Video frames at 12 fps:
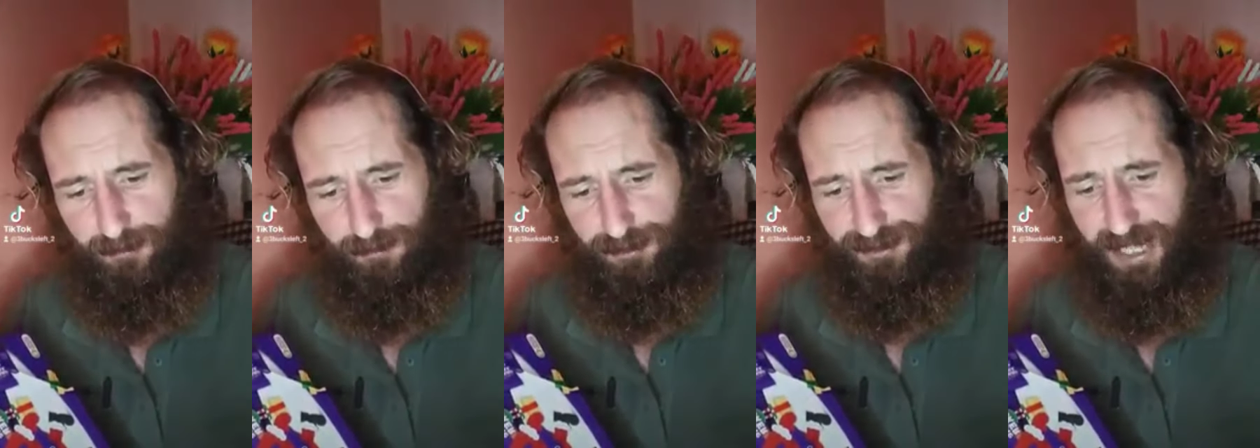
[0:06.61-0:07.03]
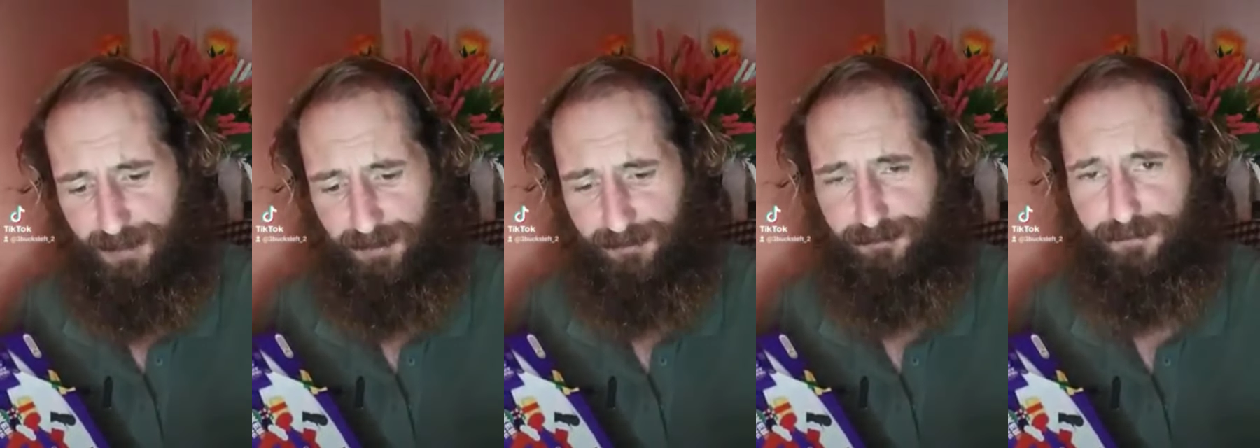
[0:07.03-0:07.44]
But
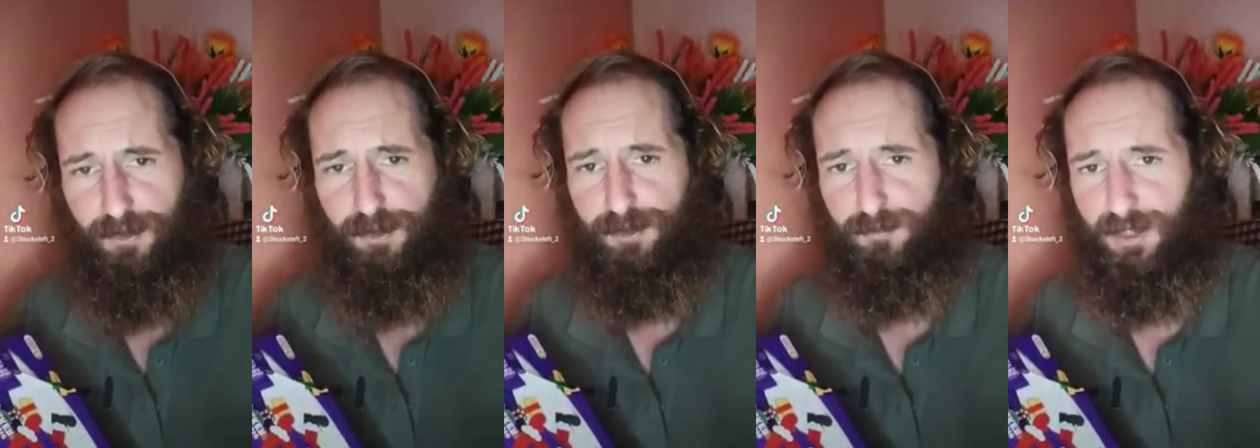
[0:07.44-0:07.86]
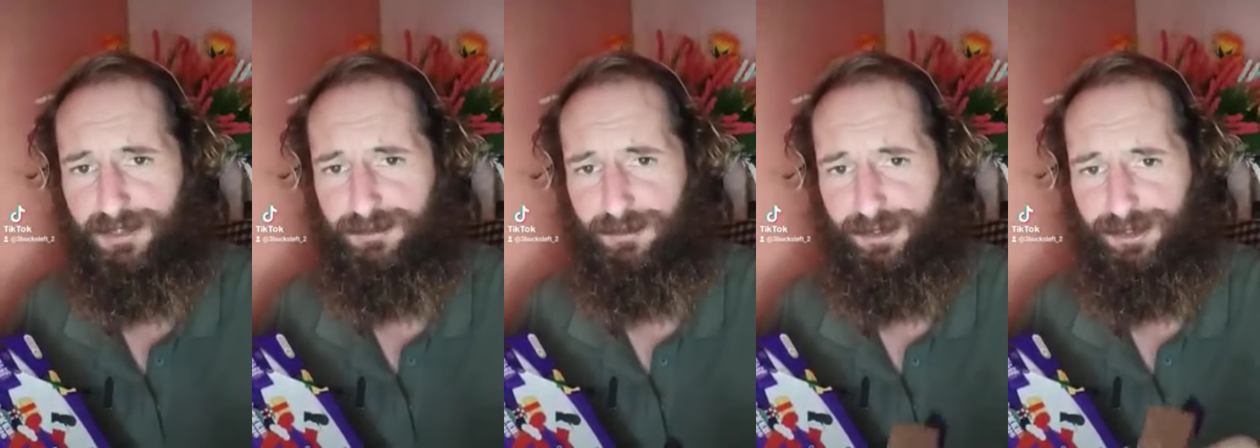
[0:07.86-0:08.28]
damn it, fuck it,
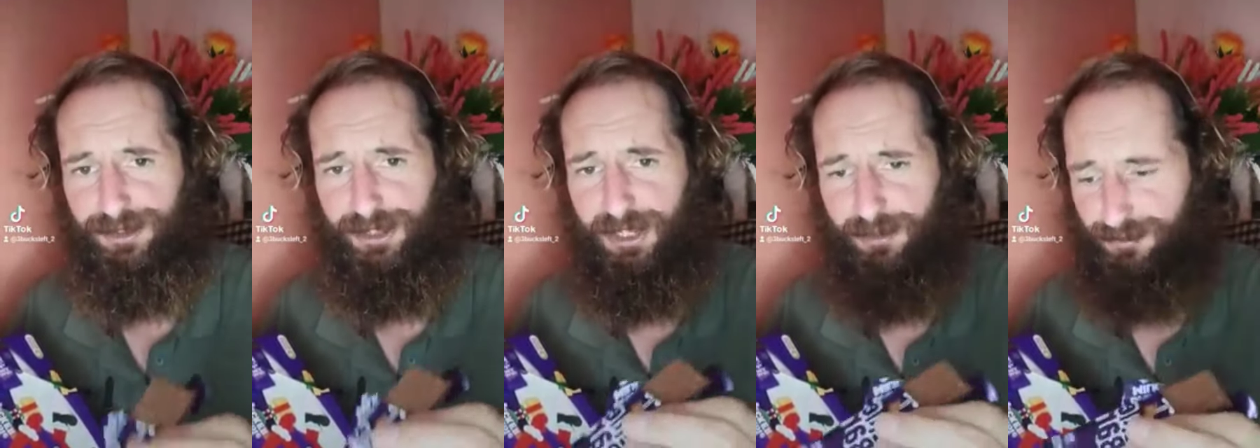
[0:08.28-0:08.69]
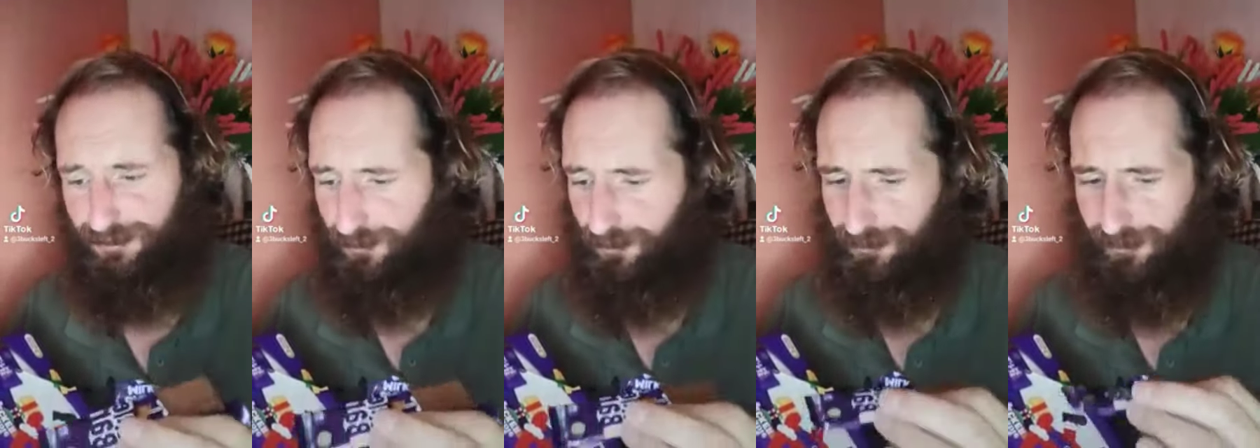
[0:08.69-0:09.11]
what sort of shithouse
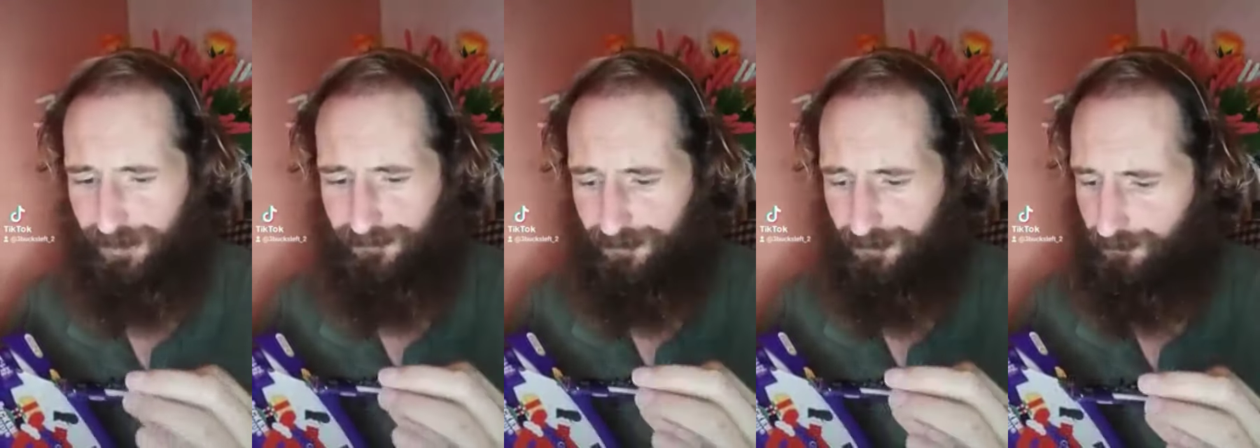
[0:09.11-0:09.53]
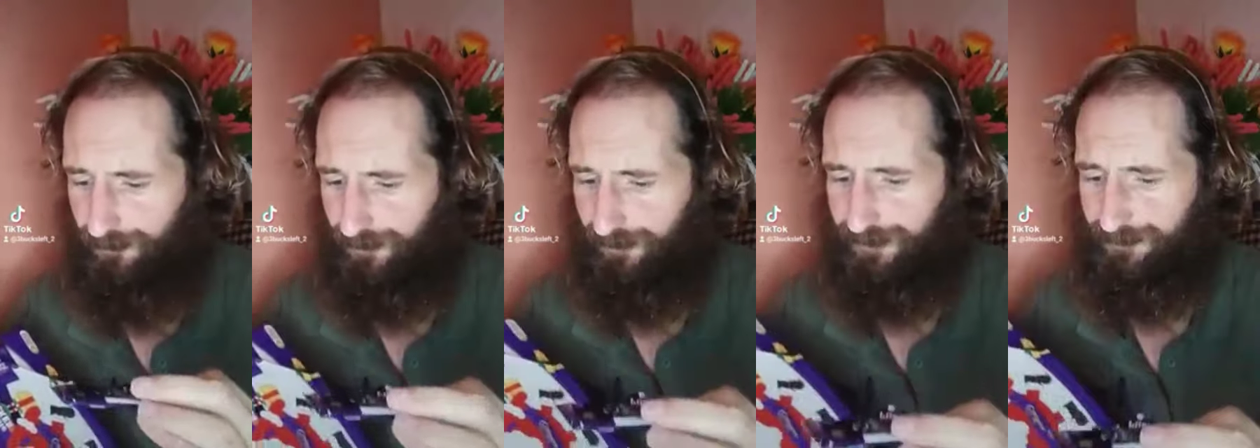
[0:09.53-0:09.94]
sorcery have they done
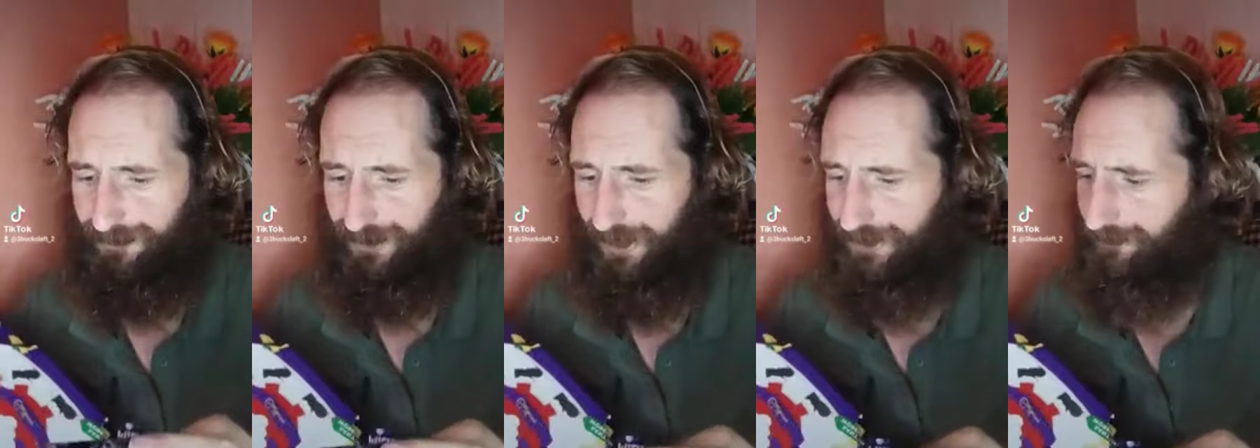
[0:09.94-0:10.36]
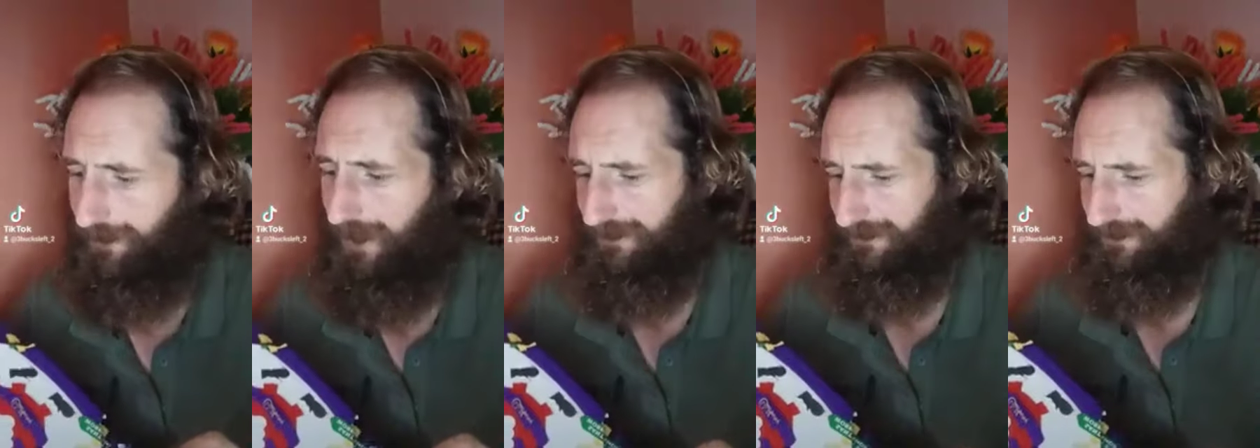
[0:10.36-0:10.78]
with the Christmas selection
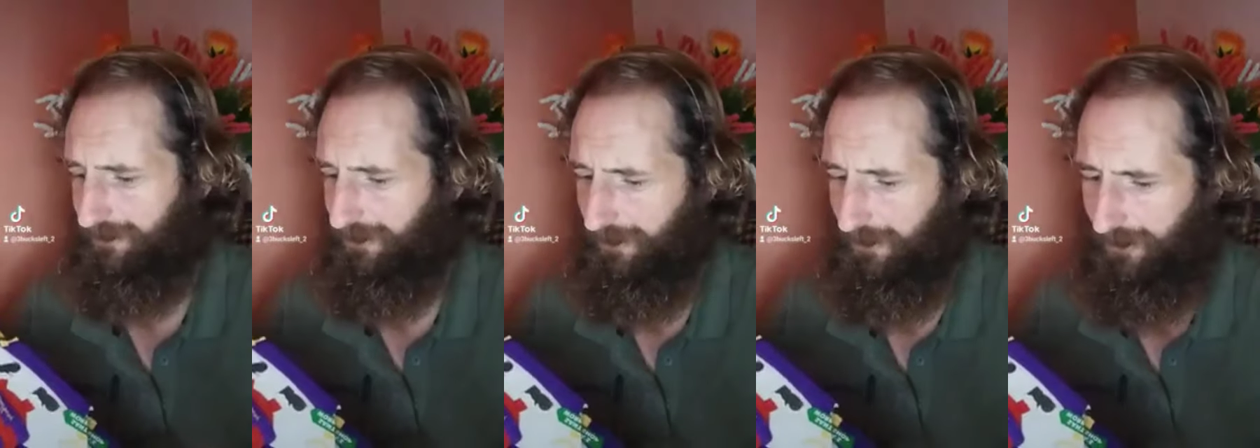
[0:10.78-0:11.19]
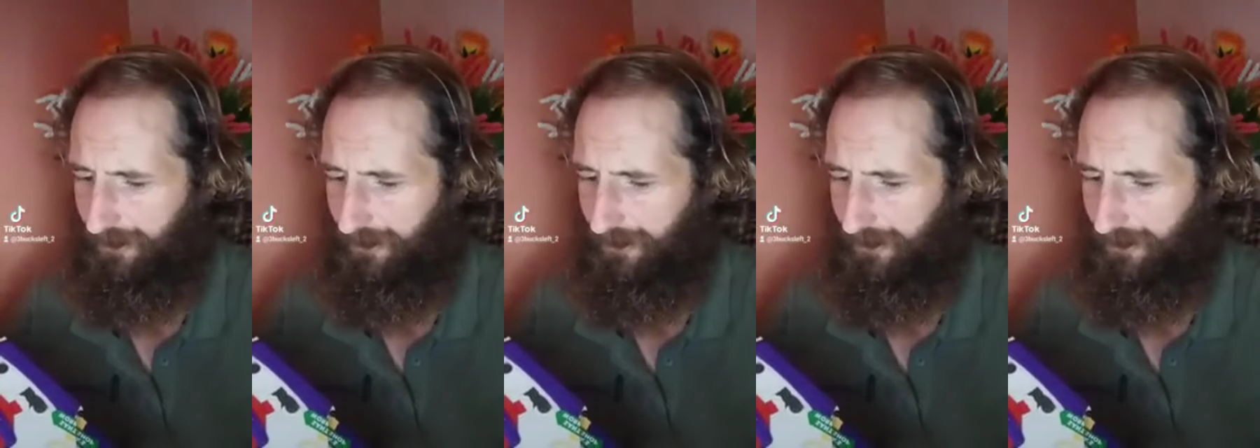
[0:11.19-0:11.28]
boxes at all?